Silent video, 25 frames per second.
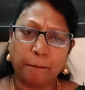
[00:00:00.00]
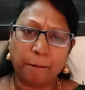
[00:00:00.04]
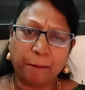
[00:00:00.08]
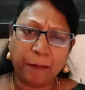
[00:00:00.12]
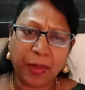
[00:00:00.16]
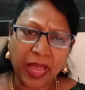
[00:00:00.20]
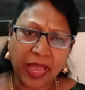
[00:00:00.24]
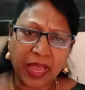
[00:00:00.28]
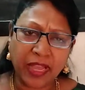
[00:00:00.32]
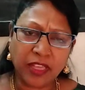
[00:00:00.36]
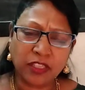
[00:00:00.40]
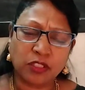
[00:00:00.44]

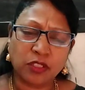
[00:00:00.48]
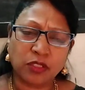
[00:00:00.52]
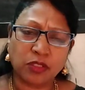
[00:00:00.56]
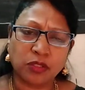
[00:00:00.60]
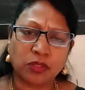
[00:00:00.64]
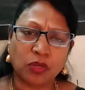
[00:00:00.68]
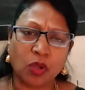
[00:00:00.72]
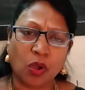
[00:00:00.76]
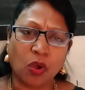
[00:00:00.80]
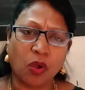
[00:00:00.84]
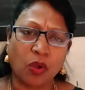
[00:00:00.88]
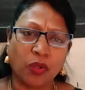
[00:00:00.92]

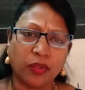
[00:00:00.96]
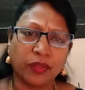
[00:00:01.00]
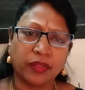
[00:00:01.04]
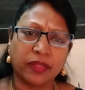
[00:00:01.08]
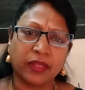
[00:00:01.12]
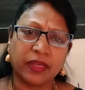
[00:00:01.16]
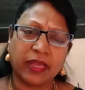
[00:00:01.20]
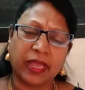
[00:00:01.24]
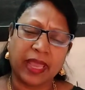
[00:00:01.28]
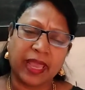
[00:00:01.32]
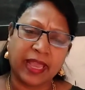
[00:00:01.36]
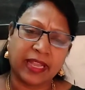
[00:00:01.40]
based on
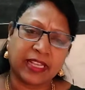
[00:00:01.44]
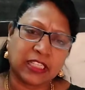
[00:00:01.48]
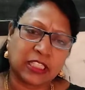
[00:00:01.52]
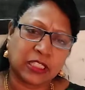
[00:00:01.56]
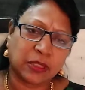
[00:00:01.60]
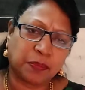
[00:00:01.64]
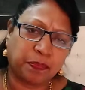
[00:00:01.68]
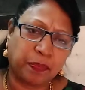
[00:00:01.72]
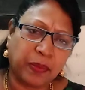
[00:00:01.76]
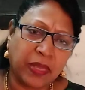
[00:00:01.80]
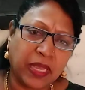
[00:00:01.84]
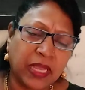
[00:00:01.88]
the
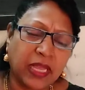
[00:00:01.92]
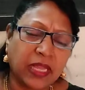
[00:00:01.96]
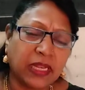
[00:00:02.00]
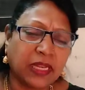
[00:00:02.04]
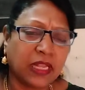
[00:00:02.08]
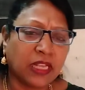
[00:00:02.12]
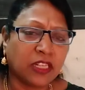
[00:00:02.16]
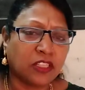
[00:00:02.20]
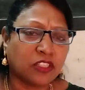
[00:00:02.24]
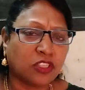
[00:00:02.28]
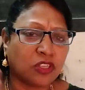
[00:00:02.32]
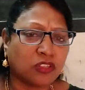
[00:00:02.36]

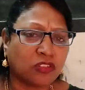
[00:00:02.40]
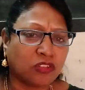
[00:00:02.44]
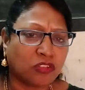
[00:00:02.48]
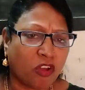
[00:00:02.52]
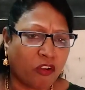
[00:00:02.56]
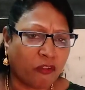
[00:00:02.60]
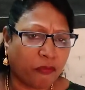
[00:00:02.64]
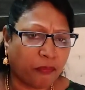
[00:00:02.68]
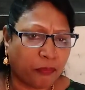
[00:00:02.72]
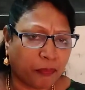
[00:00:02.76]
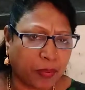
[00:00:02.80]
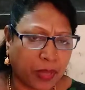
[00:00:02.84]
experiences
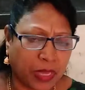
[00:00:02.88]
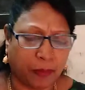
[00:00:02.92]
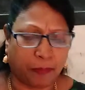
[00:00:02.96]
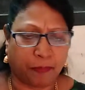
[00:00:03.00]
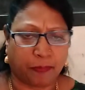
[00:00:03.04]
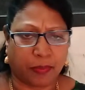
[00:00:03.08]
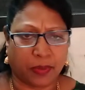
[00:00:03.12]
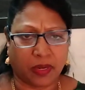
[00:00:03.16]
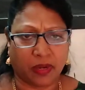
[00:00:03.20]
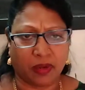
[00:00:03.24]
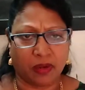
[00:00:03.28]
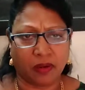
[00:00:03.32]
of
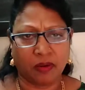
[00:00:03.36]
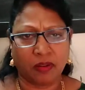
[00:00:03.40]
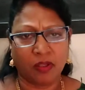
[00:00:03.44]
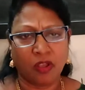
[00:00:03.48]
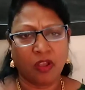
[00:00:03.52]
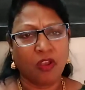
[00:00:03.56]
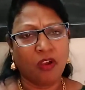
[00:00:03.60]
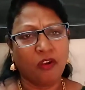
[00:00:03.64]
people